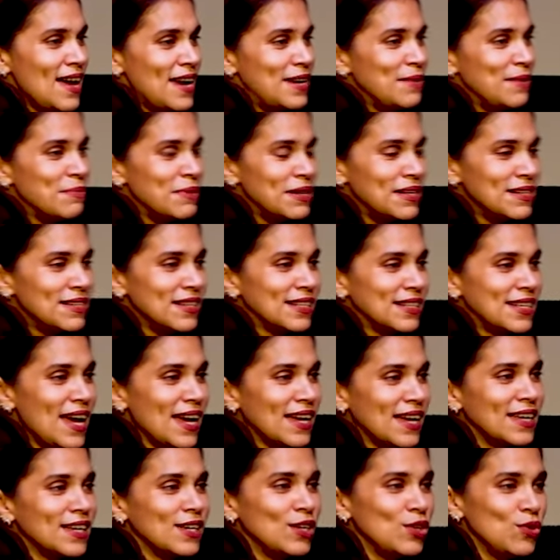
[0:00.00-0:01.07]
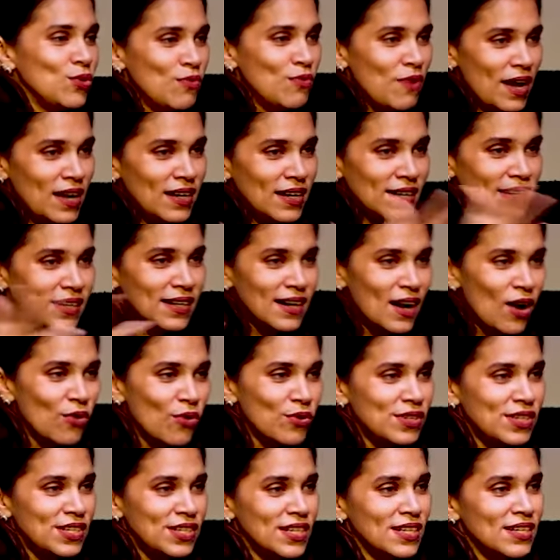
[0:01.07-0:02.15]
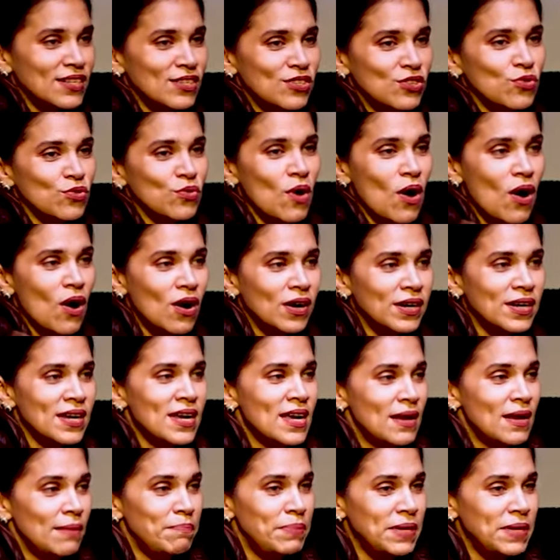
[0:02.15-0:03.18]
animals attacking you while a crowd jeers you on,